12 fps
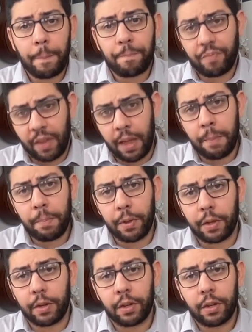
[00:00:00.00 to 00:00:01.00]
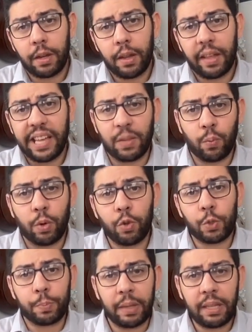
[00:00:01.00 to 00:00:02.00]
humbucker, and when you
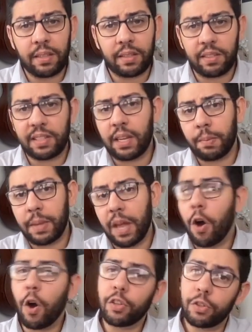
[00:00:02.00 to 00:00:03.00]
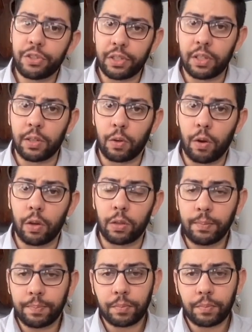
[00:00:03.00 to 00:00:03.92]
split it, it's going to be a hotter single coil,